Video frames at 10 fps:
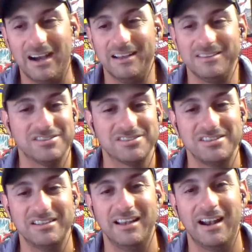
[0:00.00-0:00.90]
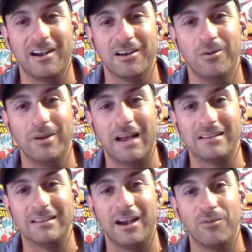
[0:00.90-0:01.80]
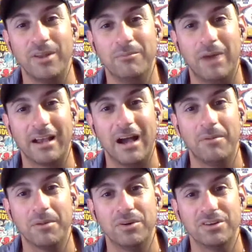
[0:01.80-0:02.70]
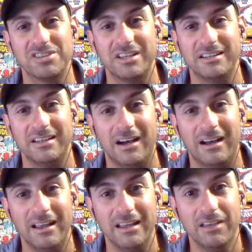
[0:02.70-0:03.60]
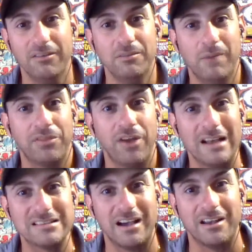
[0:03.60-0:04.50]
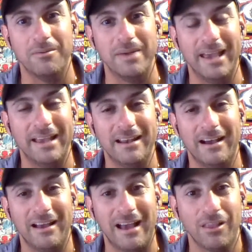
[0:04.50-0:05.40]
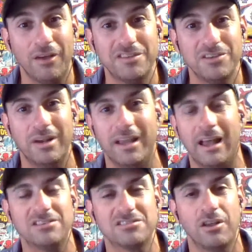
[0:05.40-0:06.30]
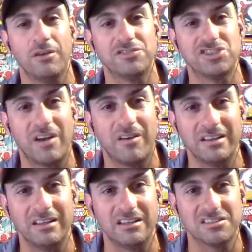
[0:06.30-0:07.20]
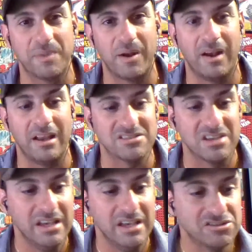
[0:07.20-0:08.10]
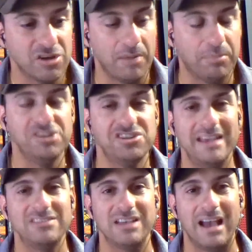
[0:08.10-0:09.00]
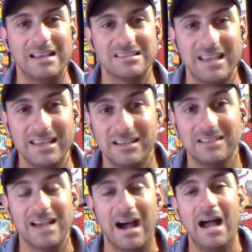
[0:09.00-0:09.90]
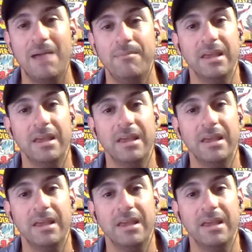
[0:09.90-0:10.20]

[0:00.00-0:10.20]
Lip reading: just sitting there going out there reading my comic books and giving you my thoughts on them. And I love doing it. I just love sharing the experience. So I appreciate you guys taking the time